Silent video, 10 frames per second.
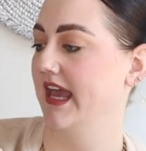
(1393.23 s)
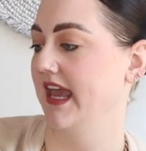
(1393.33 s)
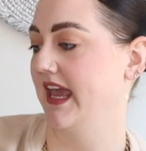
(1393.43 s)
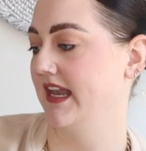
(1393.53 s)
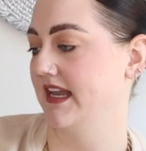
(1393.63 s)

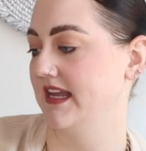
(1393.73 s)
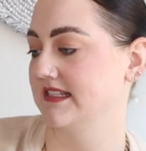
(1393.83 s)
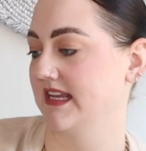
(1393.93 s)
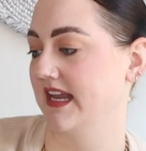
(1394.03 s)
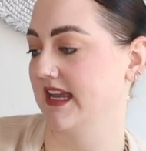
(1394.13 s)
and it
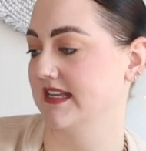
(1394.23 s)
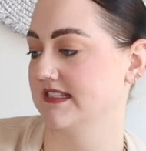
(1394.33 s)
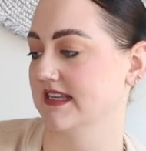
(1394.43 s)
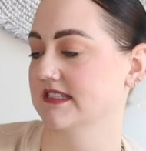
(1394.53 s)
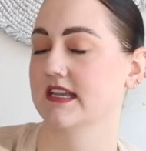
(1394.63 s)
is in a
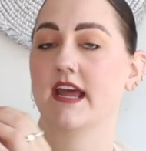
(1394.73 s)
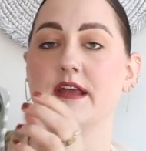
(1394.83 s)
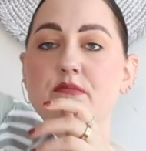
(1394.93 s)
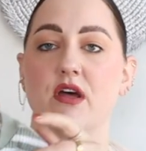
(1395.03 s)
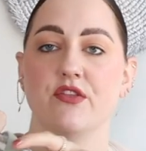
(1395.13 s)
six to
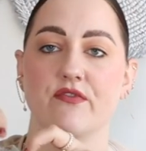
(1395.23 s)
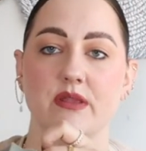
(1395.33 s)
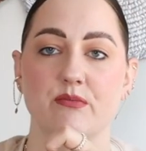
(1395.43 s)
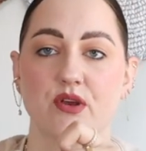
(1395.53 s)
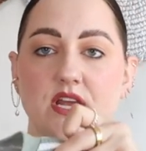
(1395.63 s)
nine month from
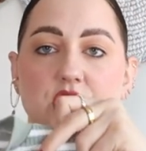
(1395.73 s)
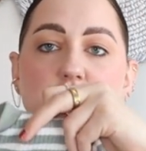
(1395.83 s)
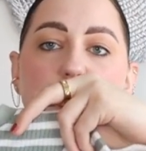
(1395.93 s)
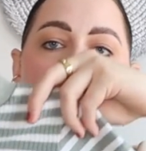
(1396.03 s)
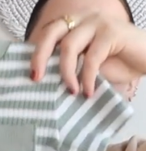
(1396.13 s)
the brand
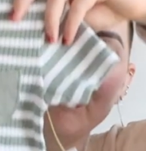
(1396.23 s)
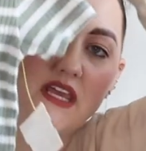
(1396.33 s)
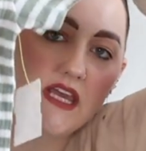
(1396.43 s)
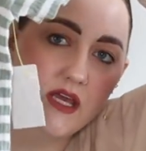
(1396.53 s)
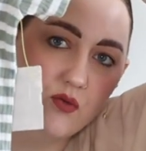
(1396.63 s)

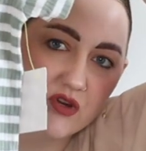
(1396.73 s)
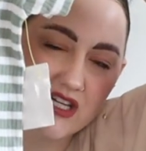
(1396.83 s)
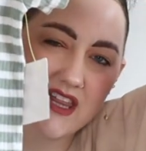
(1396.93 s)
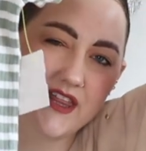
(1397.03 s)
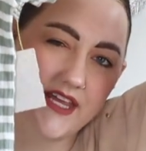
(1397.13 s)
Chickpea, which
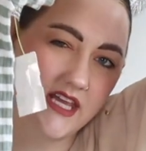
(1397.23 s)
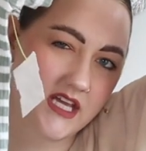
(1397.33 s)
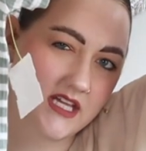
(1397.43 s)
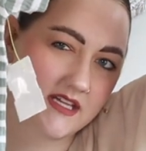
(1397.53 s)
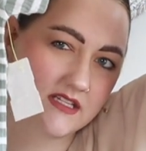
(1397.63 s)
I
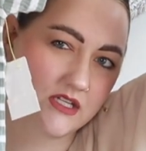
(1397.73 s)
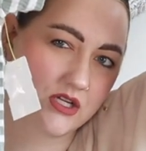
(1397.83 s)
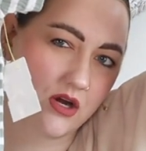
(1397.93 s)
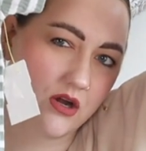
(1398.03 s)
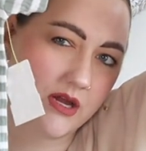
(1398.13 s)
think is a
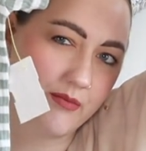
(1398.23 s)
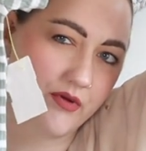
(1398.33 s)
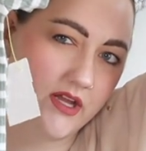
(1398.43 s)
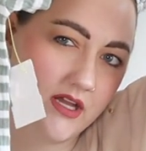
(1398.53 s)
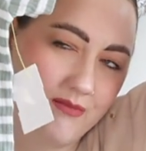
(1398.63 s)
Target
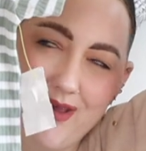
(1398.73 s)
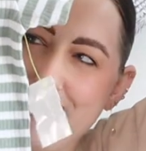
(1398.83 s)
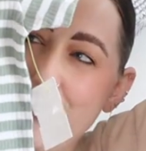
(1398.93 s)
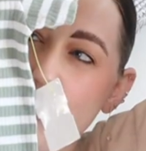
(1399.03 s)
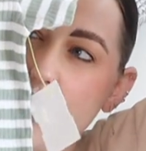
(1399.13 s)
brand,
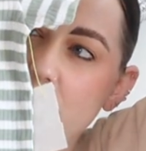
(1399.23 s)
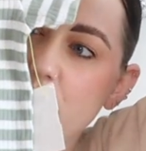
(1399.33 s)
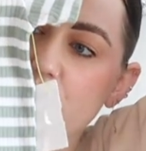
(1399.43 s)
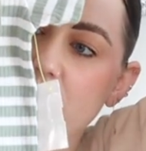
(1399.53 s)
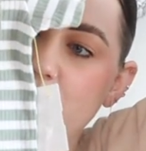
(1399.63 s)
maybe a
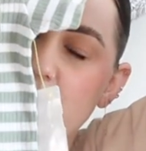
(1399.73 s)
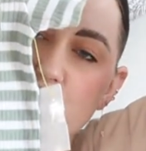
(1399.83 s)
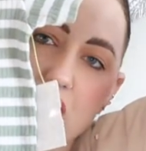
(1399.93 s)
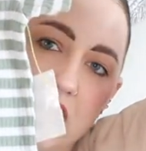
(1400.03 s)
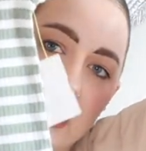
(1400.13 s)
Walmart brand, I'm not
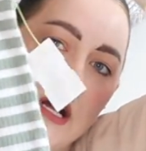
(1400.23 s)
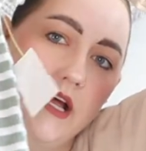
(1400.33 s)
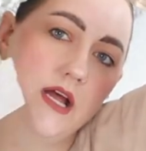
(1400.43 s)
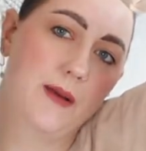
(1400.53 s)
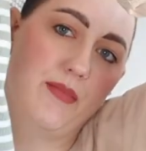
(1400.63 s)
sure,
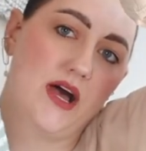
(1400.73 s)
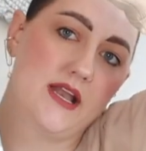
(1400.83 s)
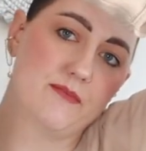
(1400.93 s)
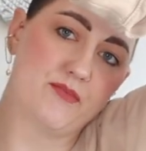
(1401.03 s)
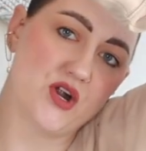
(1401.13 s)

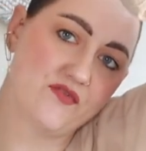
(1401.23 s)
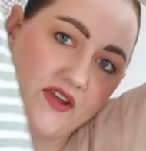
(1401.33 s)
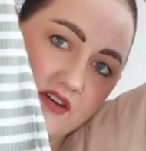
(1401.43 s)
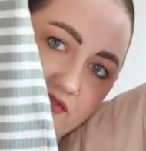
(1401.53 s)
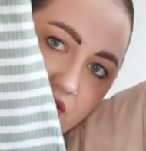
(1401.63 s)
but
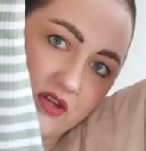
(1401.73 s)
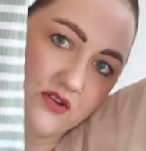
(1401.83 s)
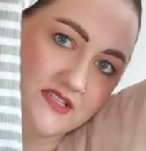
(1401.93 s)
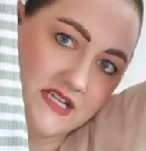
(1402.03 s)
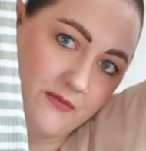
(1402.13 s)
perfect for a
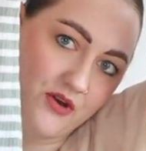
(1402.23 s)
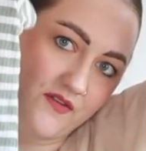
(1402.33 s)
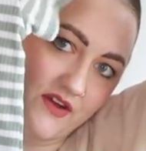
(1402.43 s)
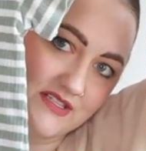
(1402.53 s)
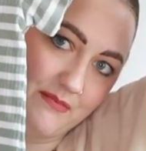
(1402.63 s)
little summer.
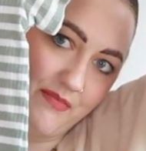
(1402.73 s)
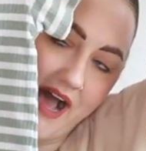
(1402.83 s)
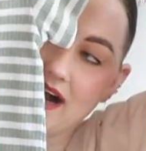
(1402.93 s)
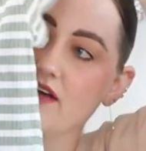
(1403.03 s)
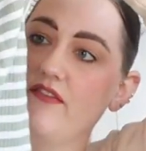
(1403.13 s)
There's the
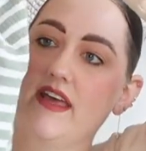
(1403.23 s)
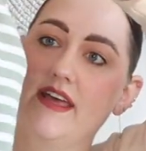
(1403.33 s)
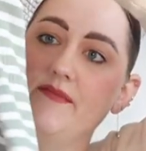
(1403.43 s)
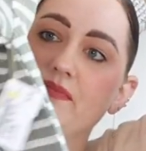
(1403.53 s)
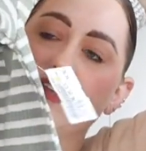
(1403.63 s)
back of
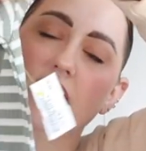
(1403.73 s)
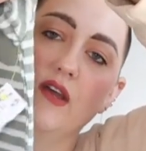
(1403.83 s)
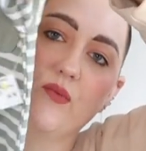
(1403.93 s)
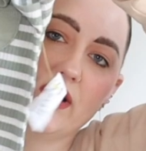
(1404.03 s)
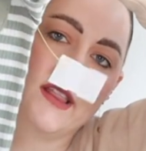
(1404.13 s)
it
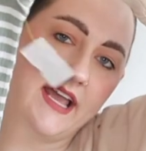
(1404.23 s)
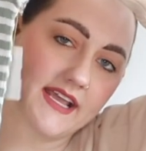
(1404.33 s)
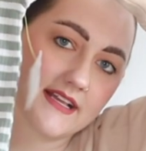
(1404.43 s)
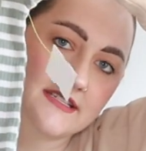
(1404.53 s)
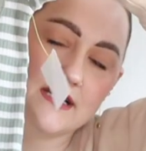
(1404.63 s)
with like